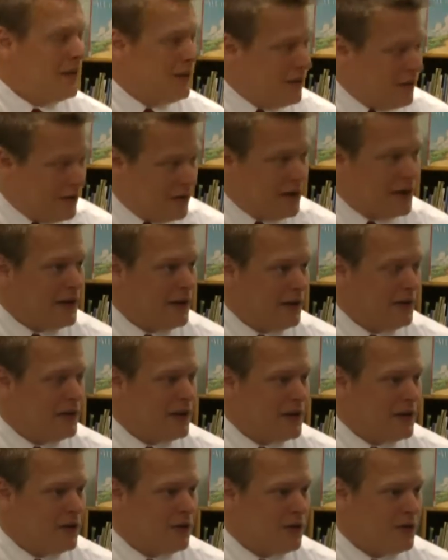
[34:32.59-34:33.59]

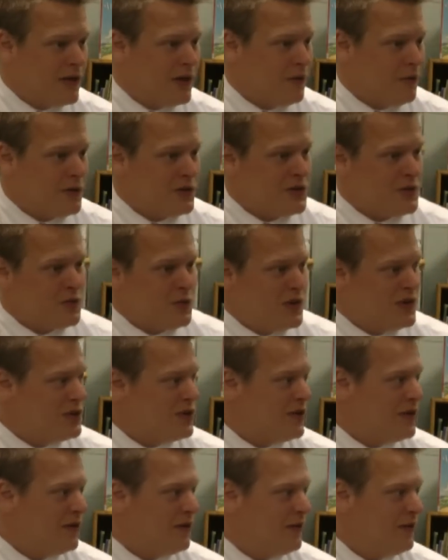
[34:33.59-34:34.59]
they know that we're
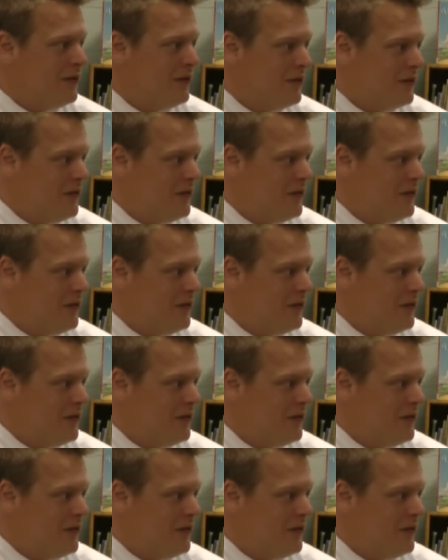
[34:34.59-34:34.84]
switching